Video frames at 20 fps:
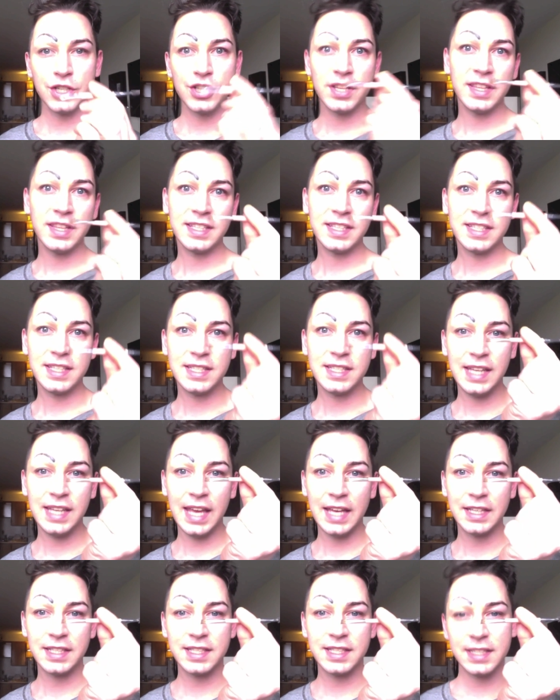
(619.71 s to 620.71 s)
This is the
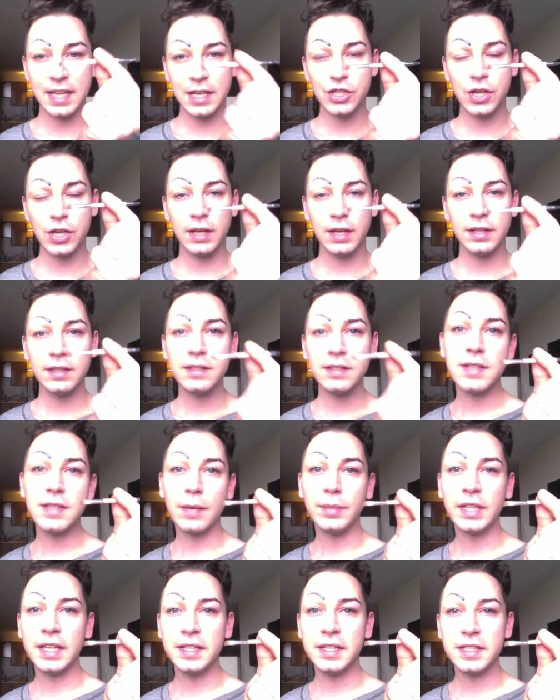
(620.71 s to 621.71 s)
Anastasia
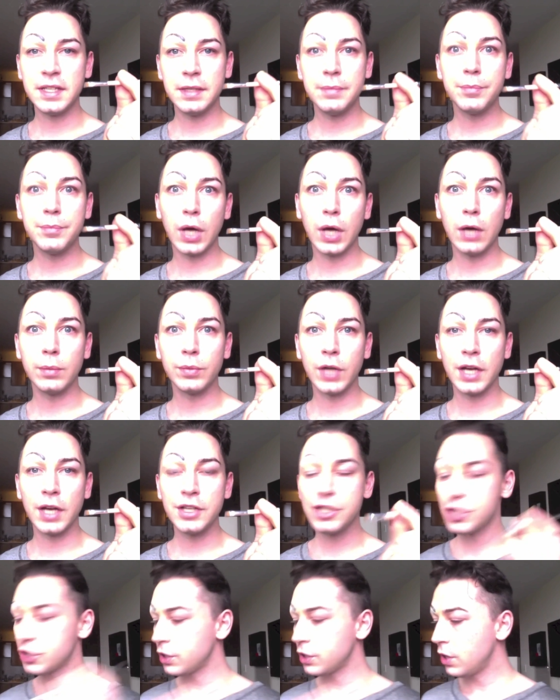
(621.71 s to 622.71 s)
double-ended brow
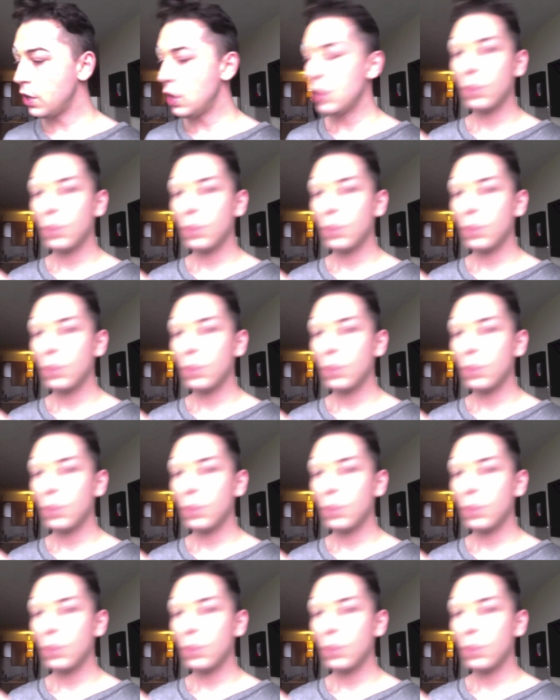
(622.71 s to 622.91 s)
brush